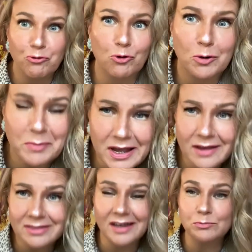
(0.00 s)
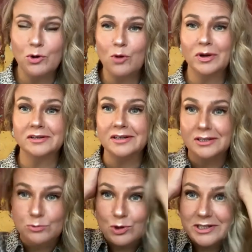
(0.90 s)
for me at that moment,
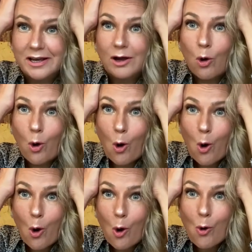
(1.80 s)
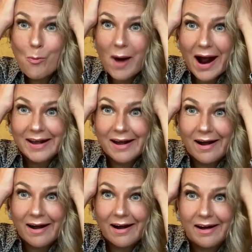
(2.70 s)
it was like, oh my
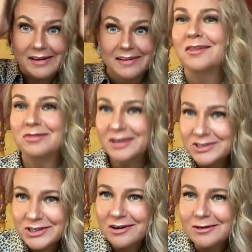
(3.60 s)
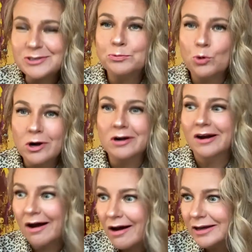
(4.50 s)
God. These girls were
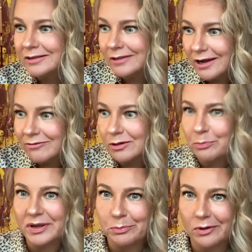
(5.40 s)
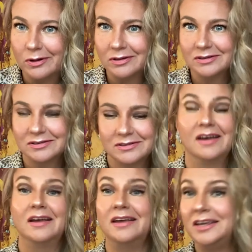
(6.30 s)
God level people.
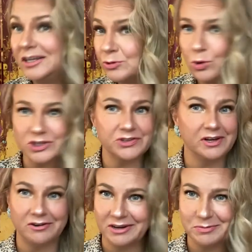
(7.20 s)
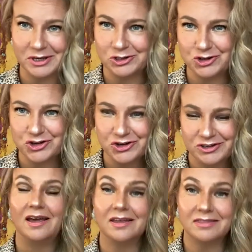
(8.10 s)
It was their image.
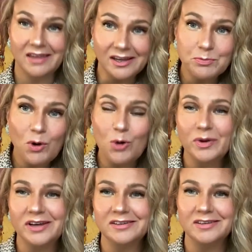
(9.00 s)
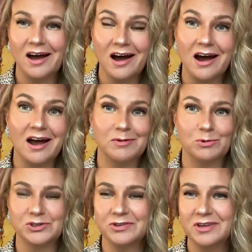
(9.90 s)
At that moment, I
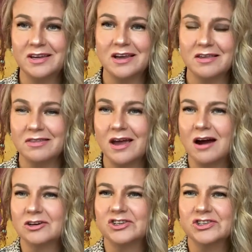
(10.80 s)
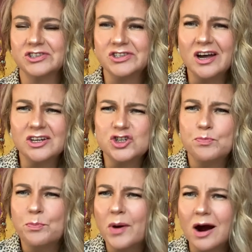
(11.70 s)
was thinking, they are such
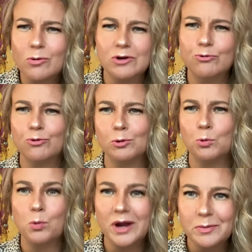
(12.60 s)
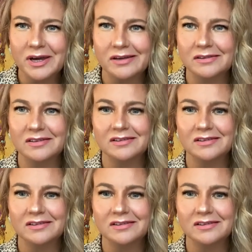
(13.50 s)
powerful women.